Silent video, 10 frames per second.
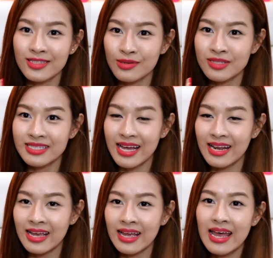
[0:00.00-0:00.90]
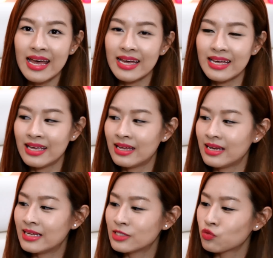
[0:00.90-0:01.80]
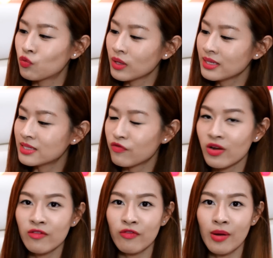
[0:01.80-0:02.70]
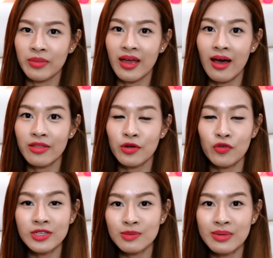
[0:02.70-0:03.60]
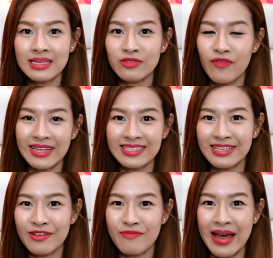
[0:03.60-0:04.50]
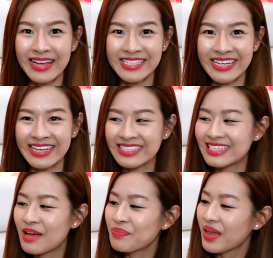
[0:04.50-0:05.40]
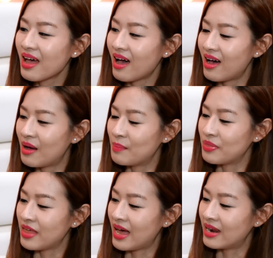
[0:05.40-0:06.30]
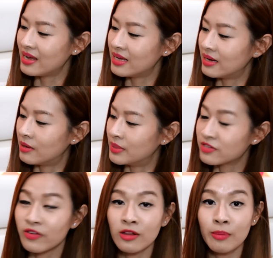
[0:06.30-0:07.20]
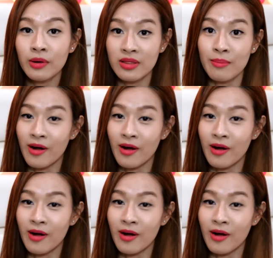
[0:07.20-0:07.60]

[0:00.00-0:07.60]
and so stunning. It is really different from the other Christmas festive packagings that is available in the